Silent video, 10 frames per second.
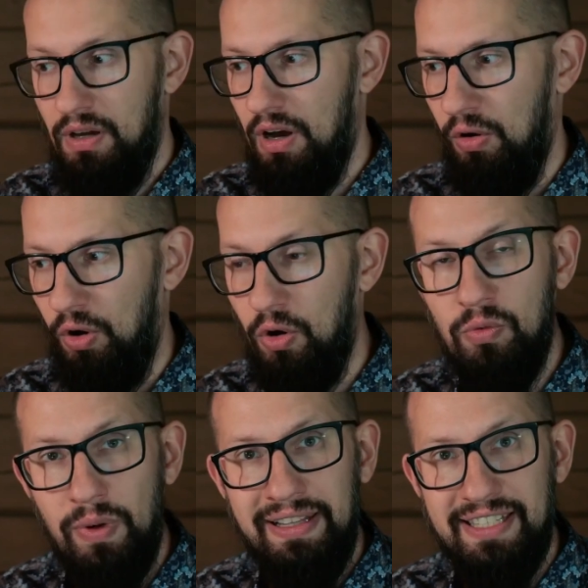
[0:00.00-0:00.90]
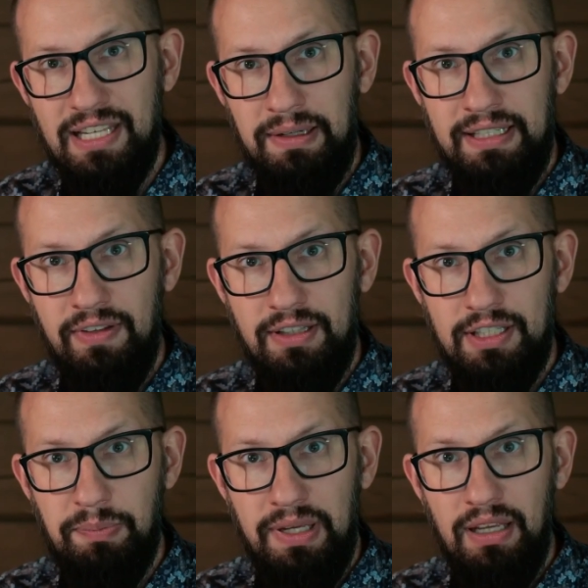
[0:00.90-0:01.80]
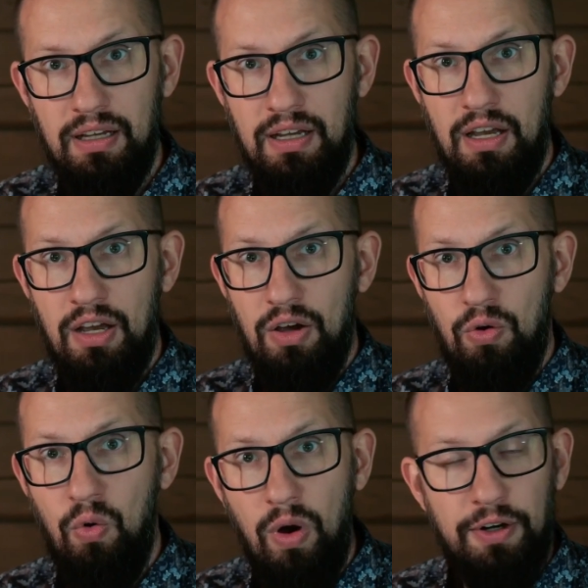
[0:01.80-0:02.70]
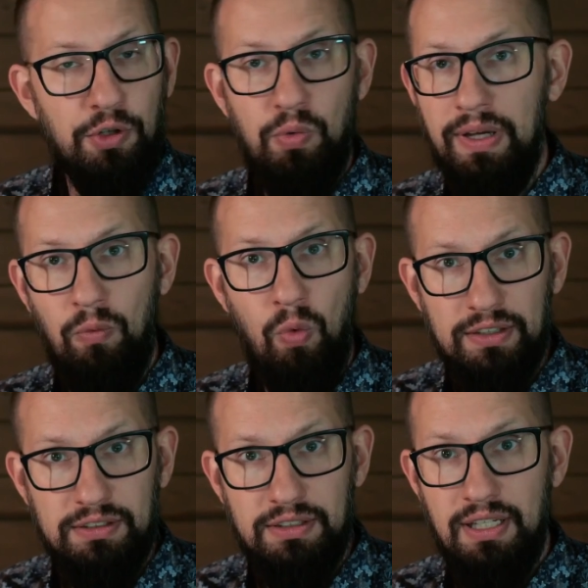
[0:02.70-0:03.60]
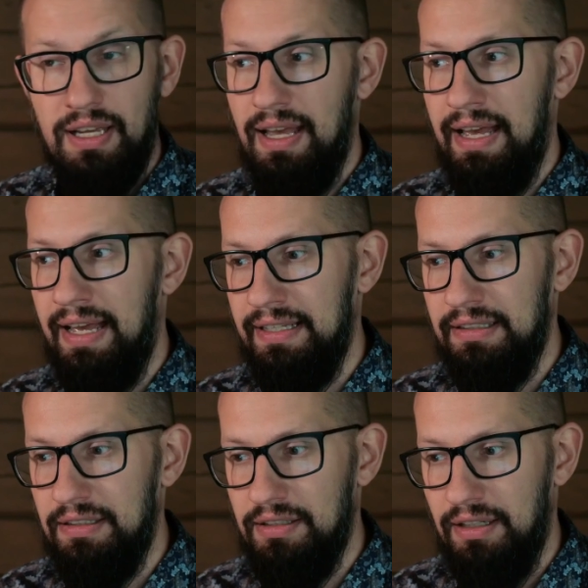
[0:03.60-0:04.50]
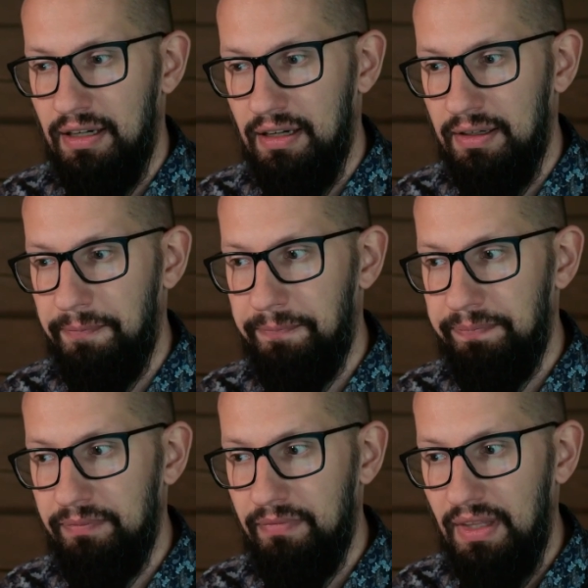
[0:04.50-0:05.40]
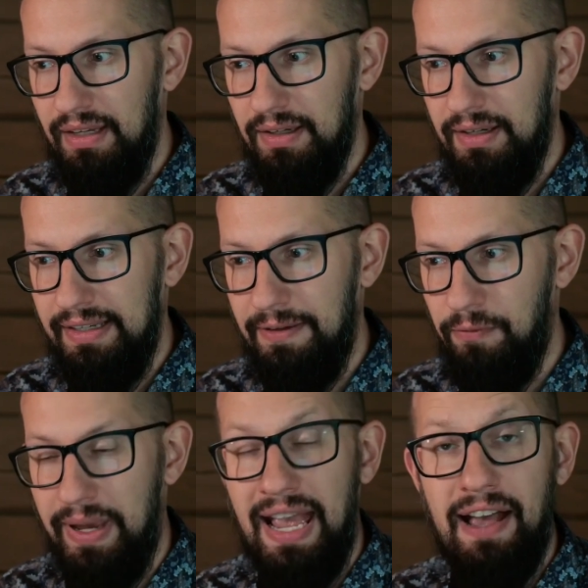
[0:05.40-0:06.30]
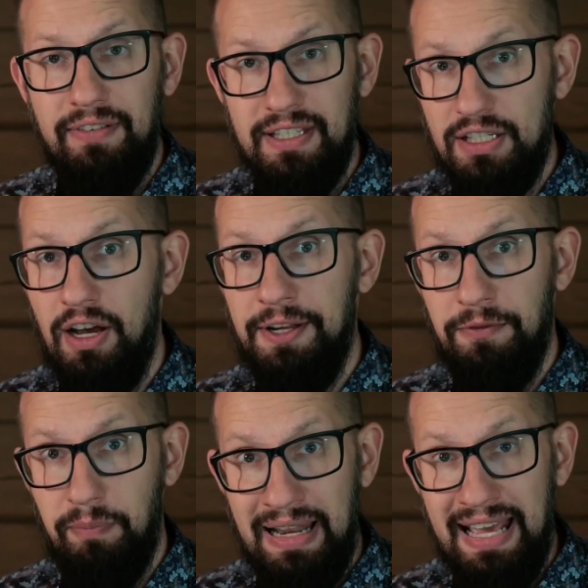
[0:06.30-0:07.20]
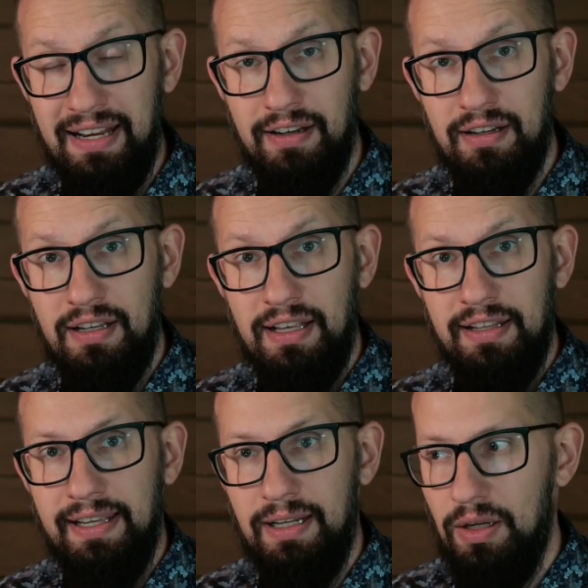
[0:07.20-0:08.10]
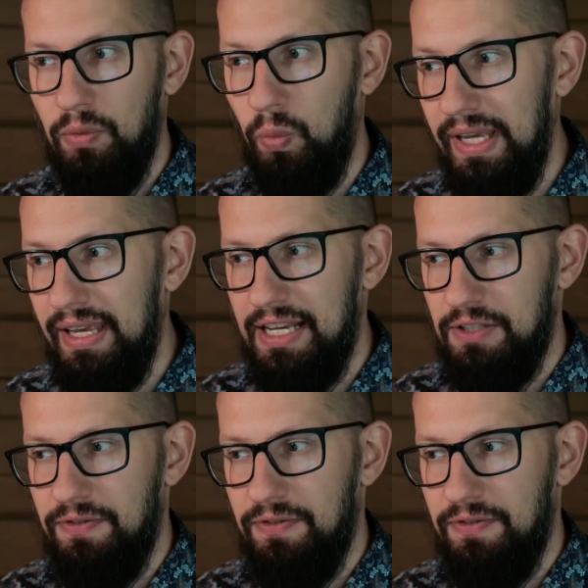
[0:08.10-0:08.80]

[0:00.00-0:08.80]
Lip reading: How long will these activities be? Who are doing what? And if we have this kind of plan, then we as